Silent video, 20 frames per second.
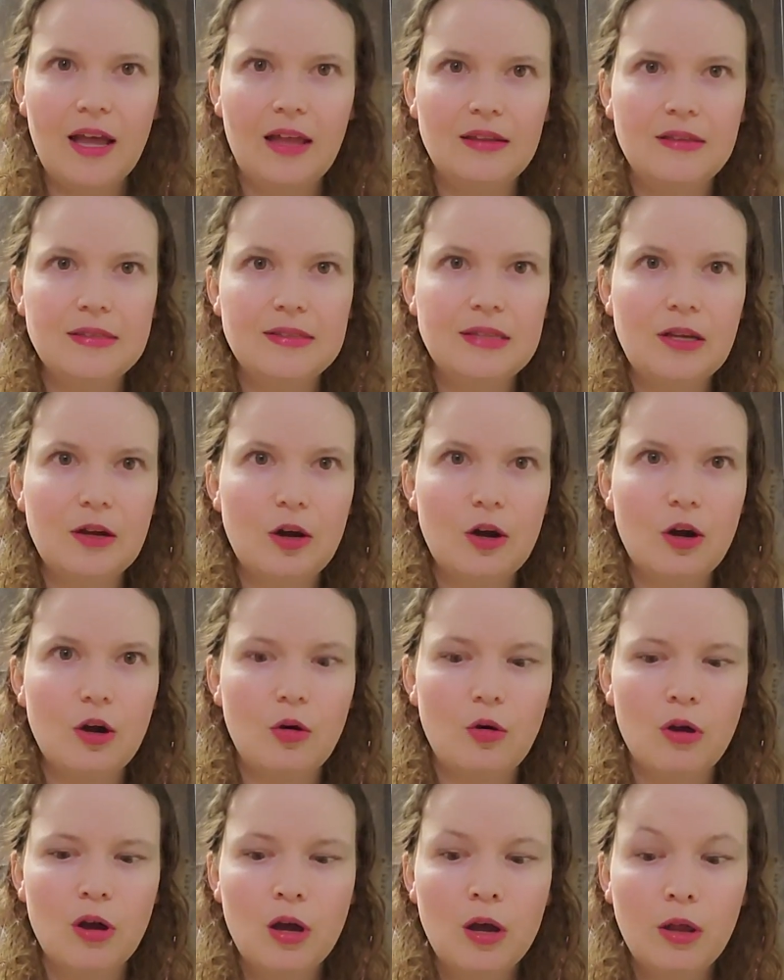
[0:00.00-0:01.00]
And
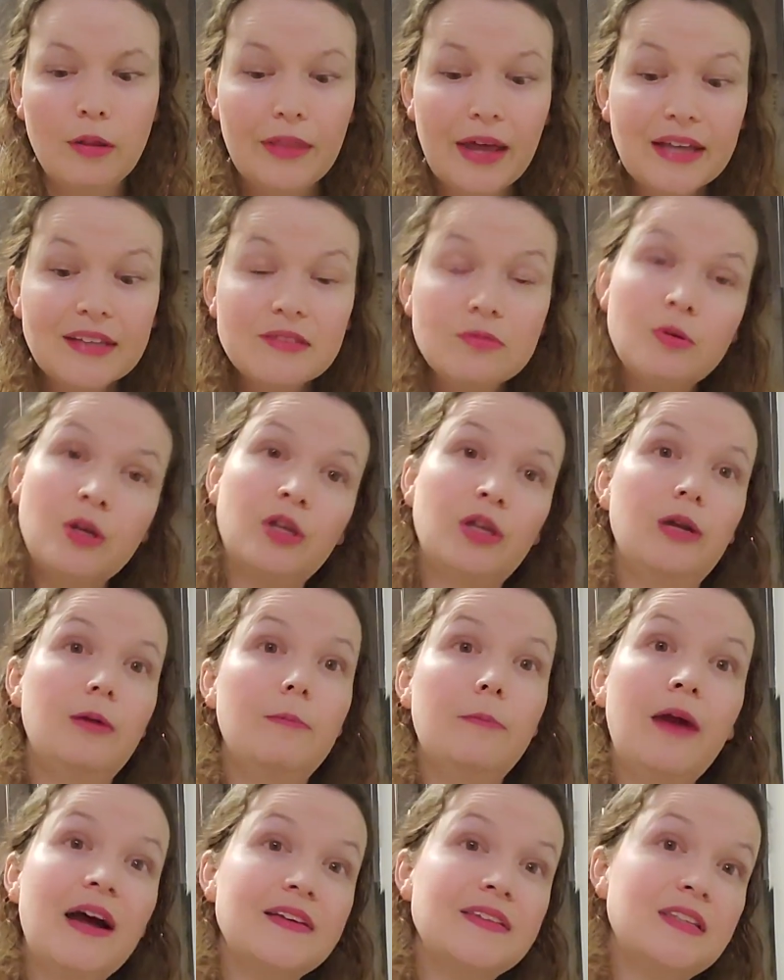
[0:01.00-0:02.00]
so that's really
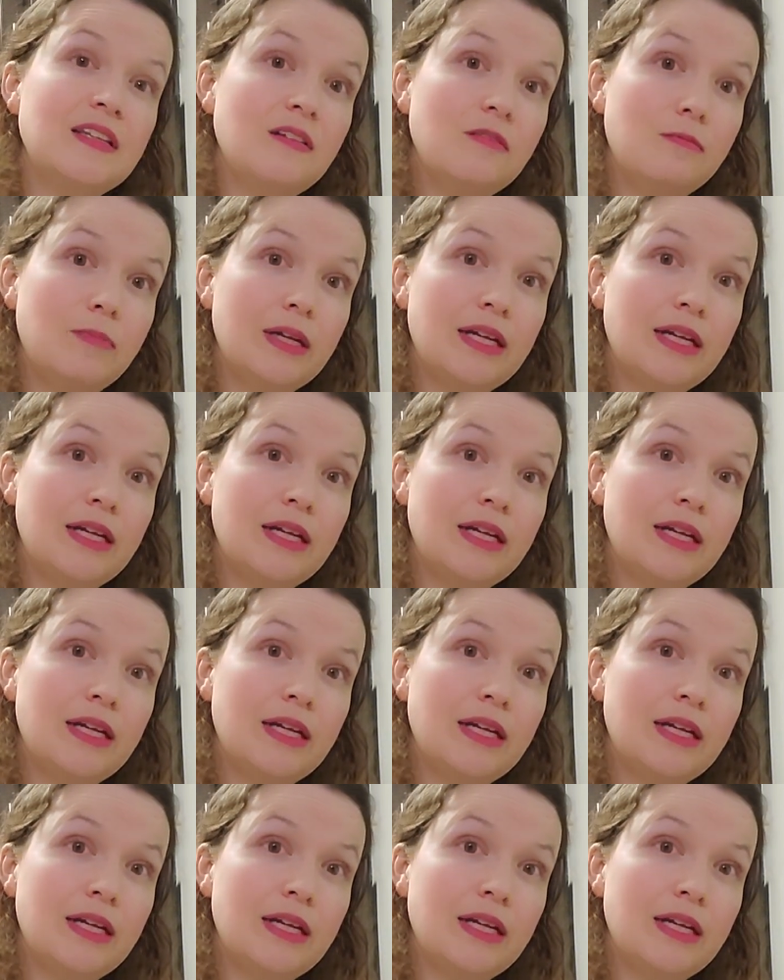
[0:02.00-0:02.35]
impressive